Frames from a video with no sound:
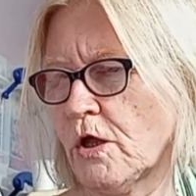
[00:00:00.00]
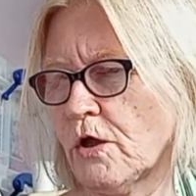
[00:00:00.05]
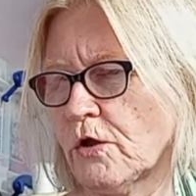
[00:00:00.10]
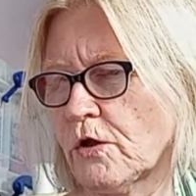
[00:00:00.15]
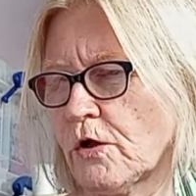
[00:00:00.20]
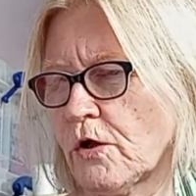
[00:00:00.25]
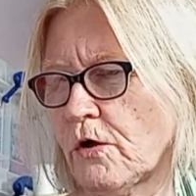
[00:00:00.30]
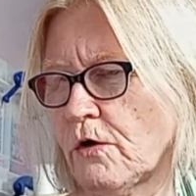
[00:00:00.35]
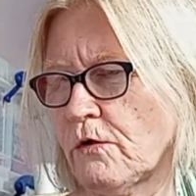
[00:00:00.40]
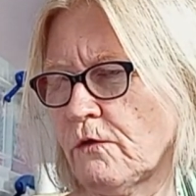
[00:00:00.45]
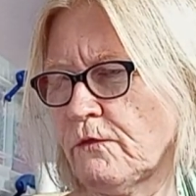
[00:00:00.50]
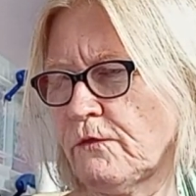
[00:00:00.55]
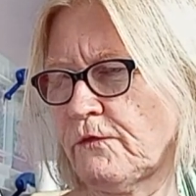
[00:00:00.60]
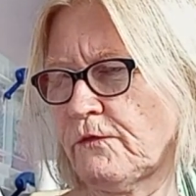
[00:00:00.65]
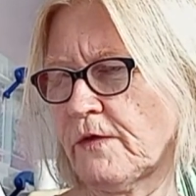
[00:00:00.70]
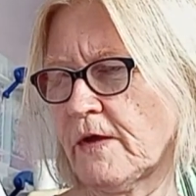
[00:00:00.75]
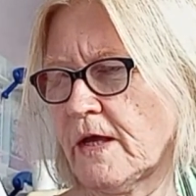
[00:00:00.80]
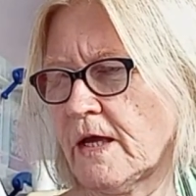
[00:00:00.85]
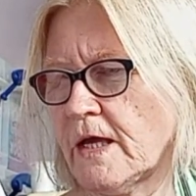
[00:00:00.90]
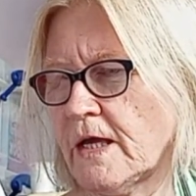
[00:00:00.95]

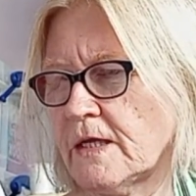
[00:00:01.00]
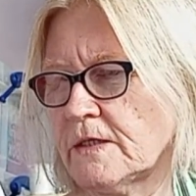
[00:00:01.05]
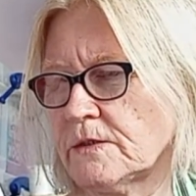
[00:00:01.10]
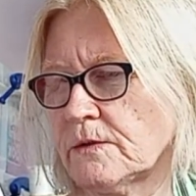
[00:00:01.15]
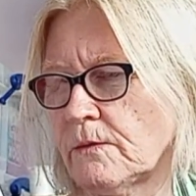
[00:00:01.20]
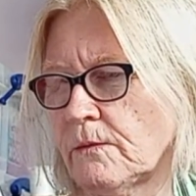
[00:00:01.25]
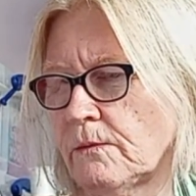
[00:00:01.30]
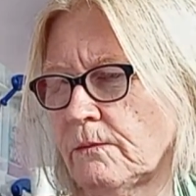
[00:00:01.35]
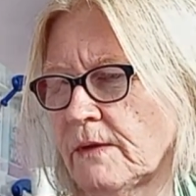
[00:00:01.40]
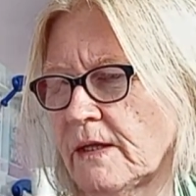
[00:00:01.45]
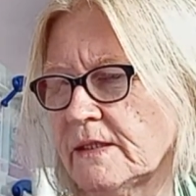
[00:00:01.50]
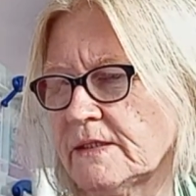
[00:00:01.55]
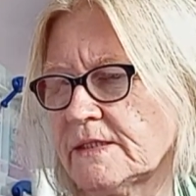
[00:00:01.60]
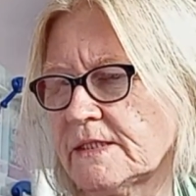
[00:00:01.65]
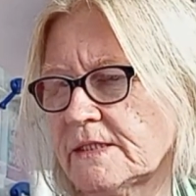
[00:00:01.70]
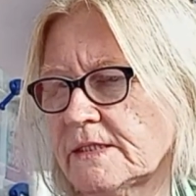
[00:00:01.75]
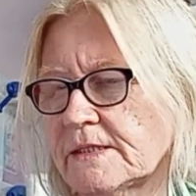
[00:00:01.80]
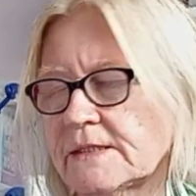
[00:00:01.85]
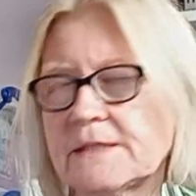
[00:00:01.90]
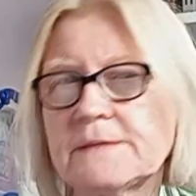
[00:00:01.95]
Kofoed
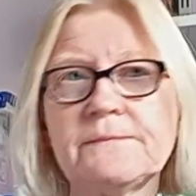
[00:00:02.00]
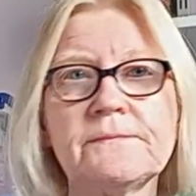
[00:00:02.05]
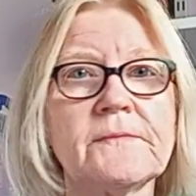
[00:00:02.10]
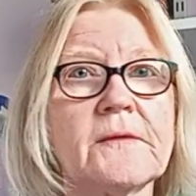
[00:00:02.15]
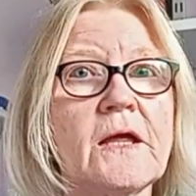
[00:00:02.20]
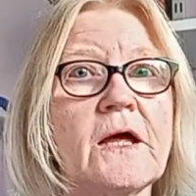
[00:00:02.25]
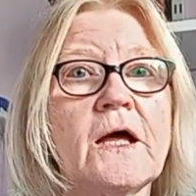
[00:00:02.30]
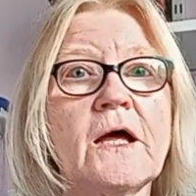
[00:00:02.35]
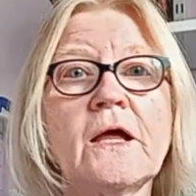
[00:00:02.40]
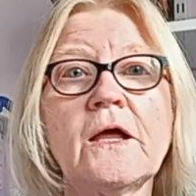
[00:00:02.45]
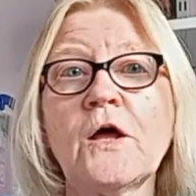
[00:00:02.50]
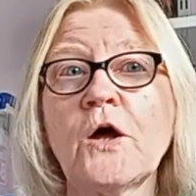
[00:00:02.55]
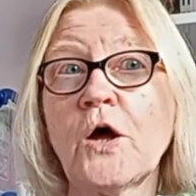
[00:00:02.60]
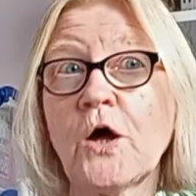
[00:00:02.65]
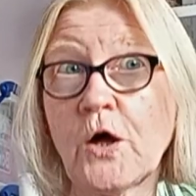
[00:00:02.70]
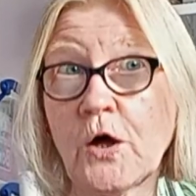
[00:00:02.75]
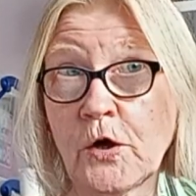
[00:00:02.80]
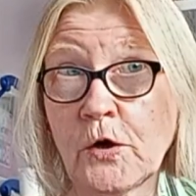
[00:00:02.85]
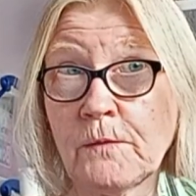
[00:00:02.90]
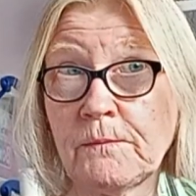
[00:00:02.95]
Westh. I
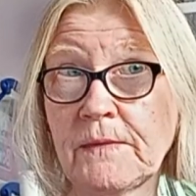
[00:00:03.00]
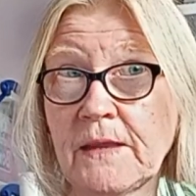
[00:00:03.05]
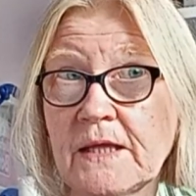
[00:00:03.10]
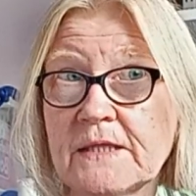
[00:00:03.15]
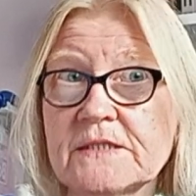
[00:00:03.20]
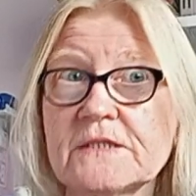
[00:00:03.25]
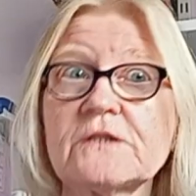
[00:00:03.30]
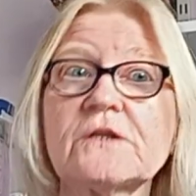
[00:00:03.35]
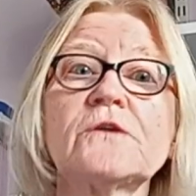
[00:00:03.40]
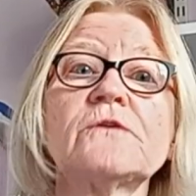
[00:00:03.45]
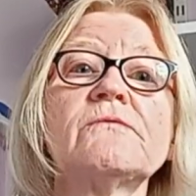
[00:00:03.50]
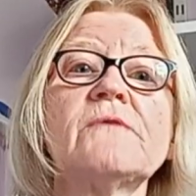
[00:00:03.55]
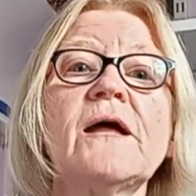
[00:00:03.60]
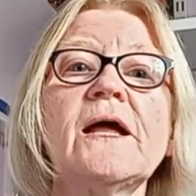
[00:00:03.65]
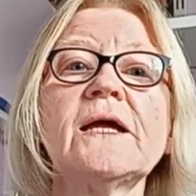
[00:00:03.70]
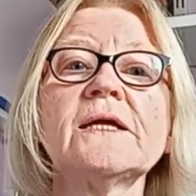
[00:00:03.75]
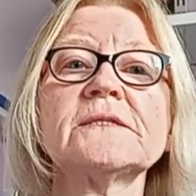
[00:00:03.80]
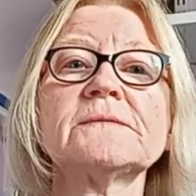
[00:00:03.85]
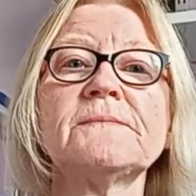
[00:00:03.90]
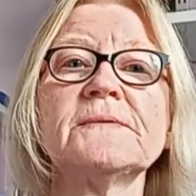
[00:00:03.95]
hope that's
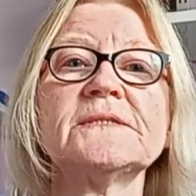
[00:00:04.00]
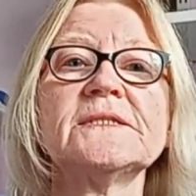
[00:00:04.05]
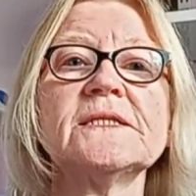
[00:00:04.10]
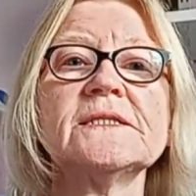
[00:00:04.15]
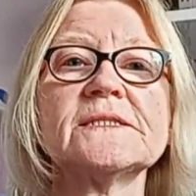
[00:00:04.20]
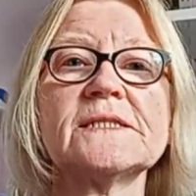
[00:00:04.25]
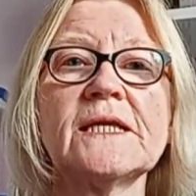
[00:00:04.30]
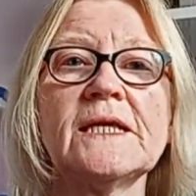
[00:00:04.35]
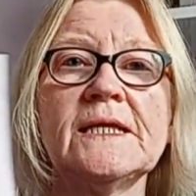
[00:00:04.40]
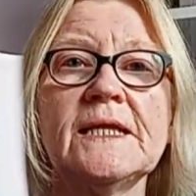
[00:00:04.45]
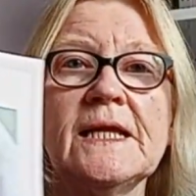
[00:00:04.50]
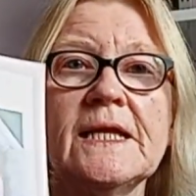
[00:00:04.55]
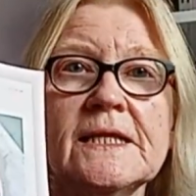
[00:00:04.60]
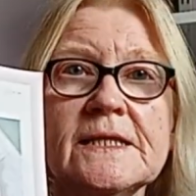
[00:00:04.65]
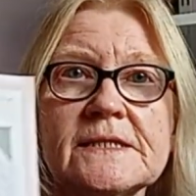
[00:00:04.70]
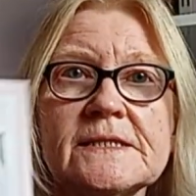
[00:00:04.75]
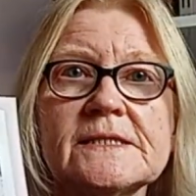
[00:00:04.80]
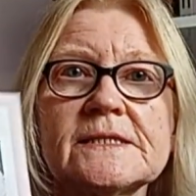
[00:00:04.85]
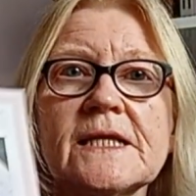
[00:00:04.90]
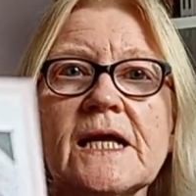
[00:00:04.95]
correct, but it's in
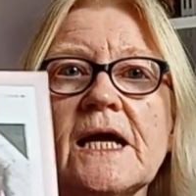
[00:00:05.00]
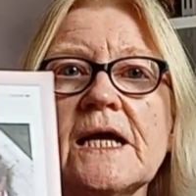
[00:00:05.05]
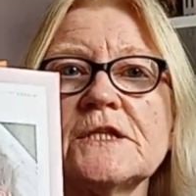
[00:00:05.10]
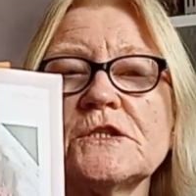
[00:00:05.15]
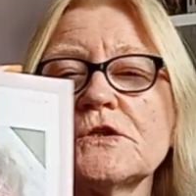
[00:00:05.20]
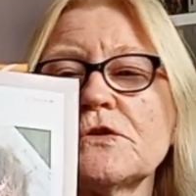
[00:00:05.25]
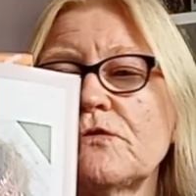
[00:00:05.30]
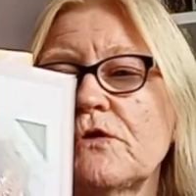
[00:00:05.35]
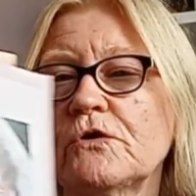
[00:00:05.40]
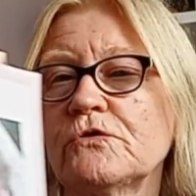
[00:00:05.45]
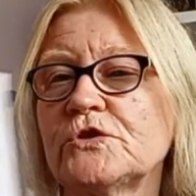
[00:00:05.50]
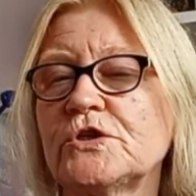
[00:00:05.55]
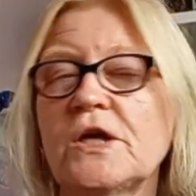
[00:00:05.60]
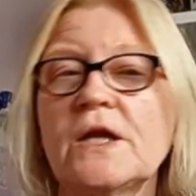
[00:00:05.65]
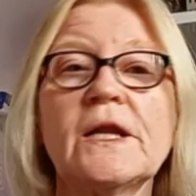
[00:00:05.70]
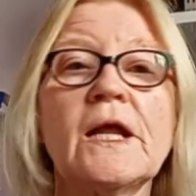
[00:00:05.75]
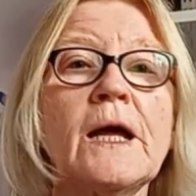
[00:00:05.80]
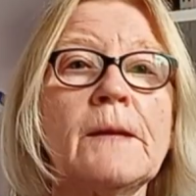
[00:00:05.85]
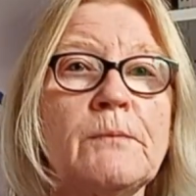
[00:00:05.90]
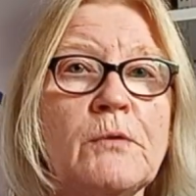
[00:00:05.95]
Inside Crochet,
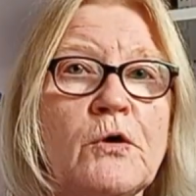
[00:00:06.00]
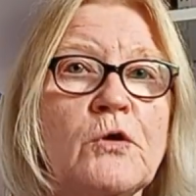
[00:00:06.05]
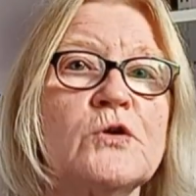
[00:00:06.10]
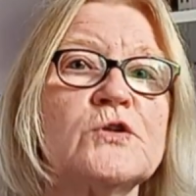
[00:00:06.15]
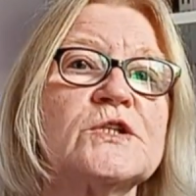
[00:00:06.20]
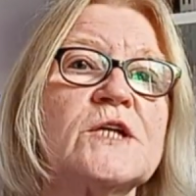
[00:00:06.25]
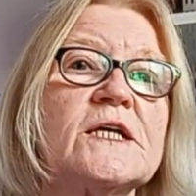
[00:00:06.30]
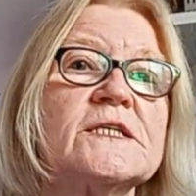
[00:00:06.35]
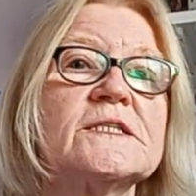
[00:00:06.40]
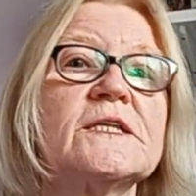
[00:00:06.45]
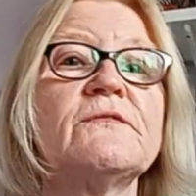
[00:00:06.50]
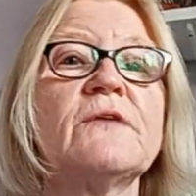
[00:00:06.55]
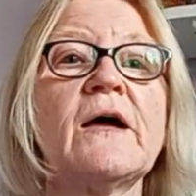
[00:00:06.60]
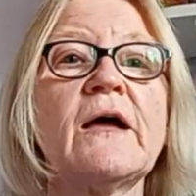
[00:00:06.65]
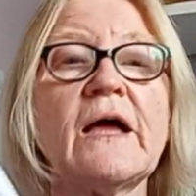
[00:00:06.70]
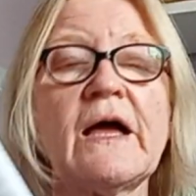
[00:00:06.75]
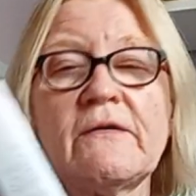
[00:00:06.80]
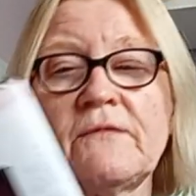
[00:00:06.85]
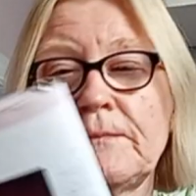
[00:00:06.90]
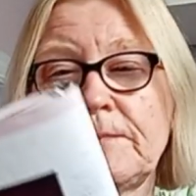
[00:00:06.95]
and I apologise if I
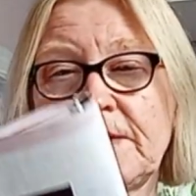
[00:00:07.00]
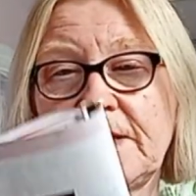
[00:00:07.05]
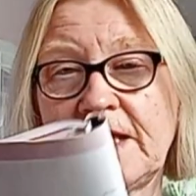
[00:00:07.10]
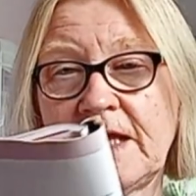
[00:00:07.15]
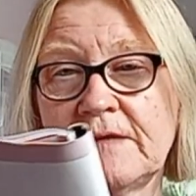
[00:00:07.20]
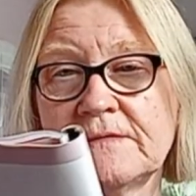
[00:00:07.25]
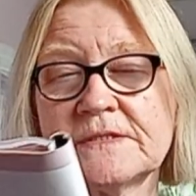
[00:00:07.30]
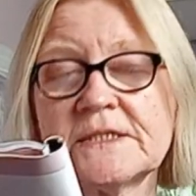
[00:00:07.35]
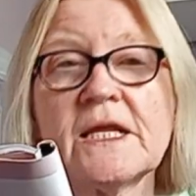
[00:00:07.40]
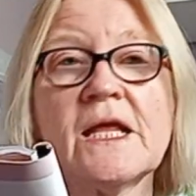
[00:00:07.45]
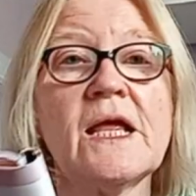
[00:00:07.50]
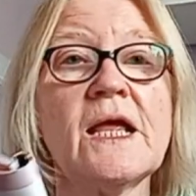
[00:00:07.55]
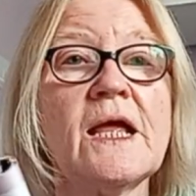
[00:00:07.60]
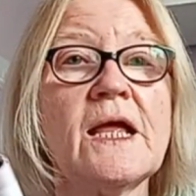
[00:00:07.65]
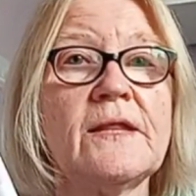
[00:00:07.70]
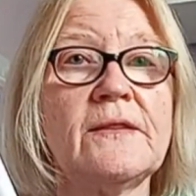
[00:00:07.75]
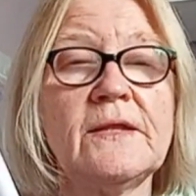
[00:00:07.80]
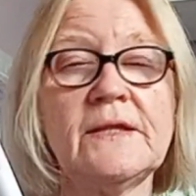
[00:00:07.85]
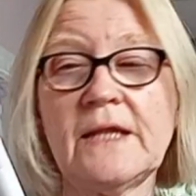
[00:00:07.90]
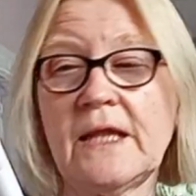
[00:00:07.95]
haven't pronounced
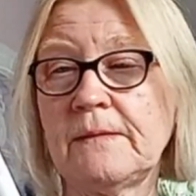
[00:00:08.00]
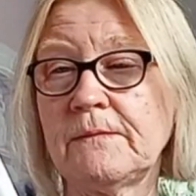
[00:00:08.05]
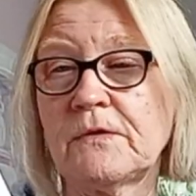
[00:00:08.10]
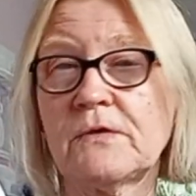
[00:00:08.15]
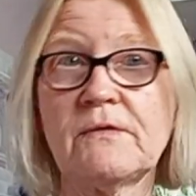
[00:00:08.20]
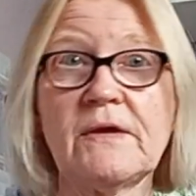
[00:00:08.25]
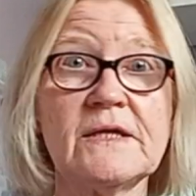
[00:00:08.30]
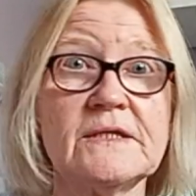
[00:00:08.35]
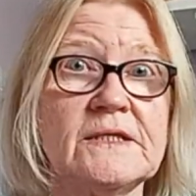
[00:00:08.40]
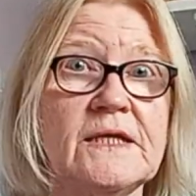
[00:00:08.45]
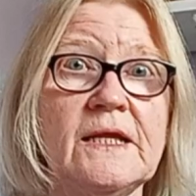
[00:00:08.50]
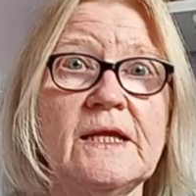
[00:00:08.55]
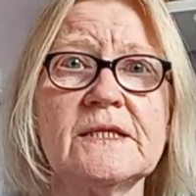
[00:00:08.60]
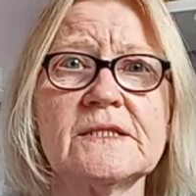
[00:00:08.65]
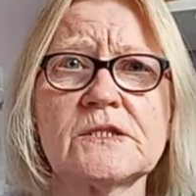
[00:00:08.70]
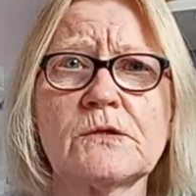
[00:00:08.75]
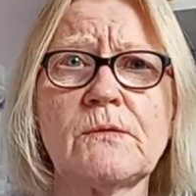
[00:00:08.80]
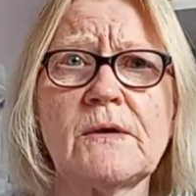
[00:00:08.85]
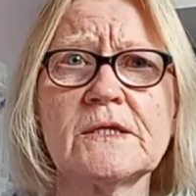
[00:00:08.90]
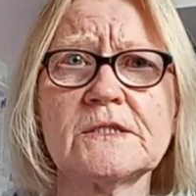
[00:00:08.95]
the name correctly.
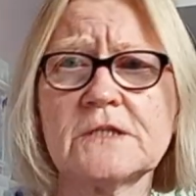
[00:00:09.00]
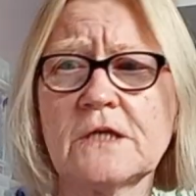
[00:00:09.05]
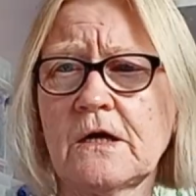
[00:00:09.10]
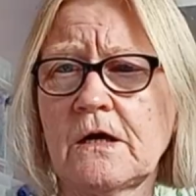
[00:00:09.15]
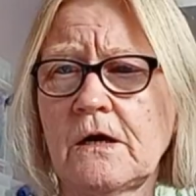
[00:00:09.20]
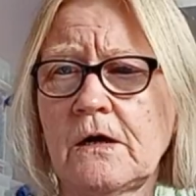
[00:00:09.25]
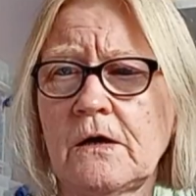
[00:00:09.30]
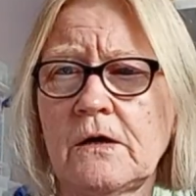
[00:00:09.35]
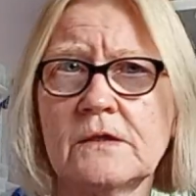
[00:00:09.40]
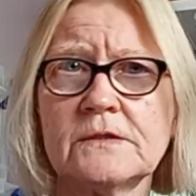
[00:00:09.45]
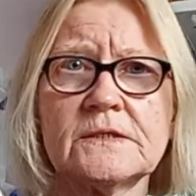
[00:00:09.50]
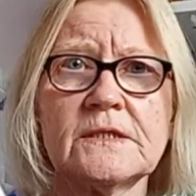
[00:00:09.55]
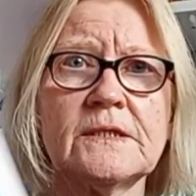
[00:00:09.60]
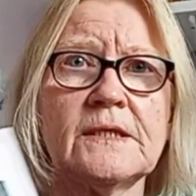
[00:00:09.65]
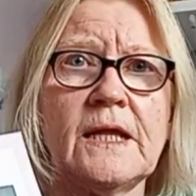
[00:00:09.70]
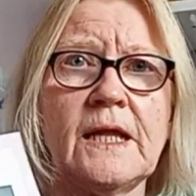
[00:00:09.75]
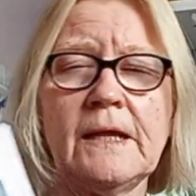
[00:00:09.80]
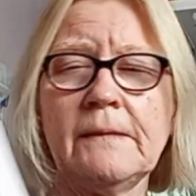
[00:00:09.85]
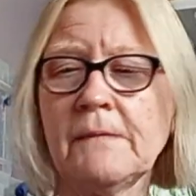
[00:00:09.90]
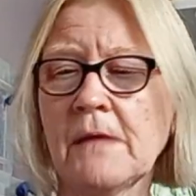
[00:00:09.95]
It's quite a hard
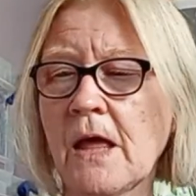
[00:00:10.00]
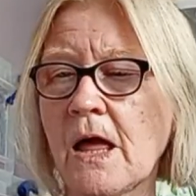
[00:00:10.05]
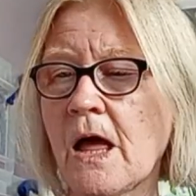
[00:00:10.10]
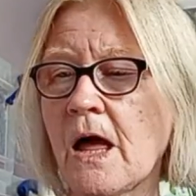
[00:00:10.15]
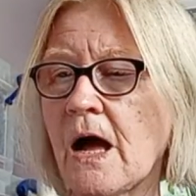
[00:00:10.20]
name.